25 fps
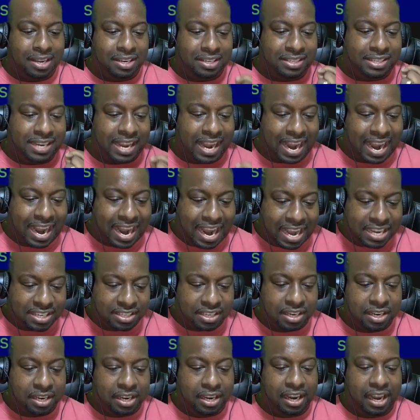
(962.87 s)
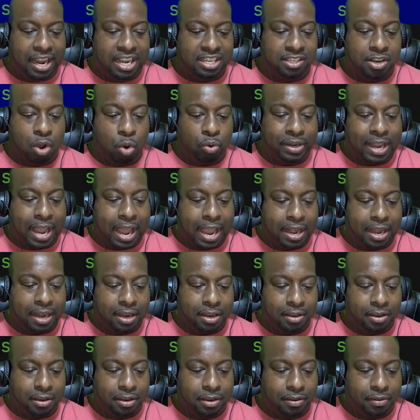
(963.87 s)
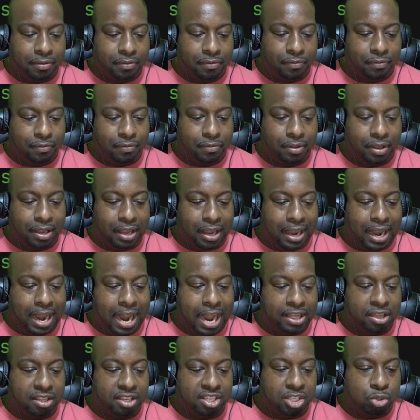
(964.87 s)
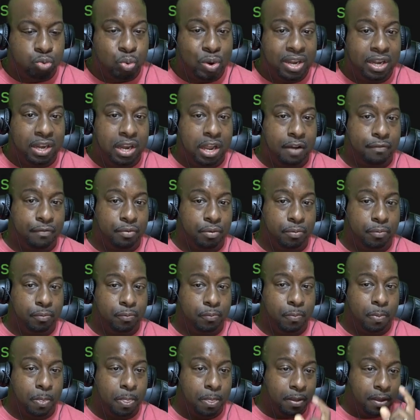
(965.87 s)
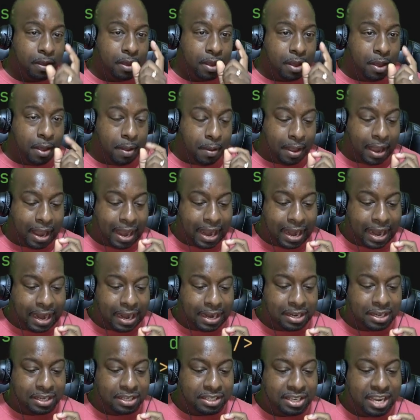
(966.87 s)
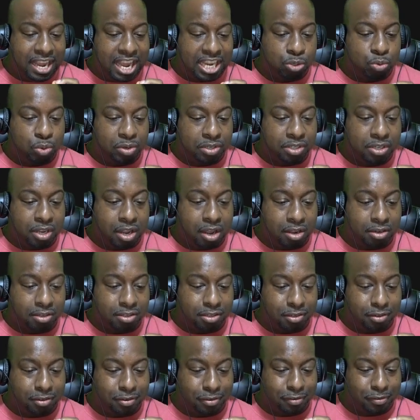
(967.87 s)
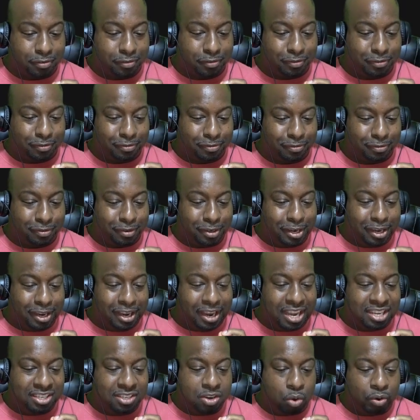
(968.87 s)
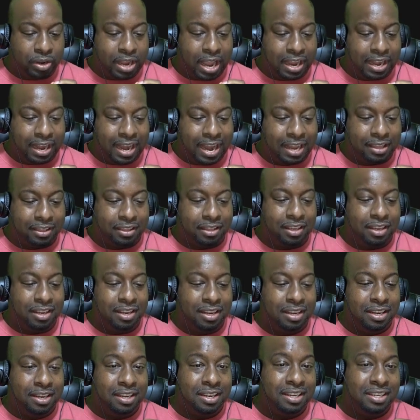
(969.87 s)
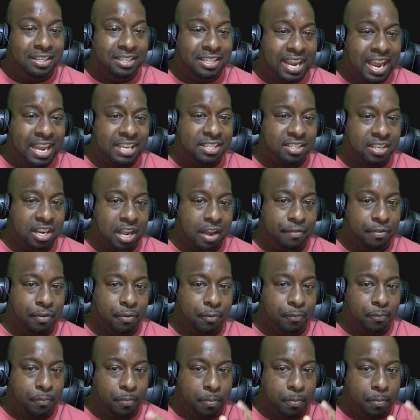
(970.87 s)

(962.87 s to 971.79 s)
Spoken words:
Task is located at the suite level, and test result is located at the test level.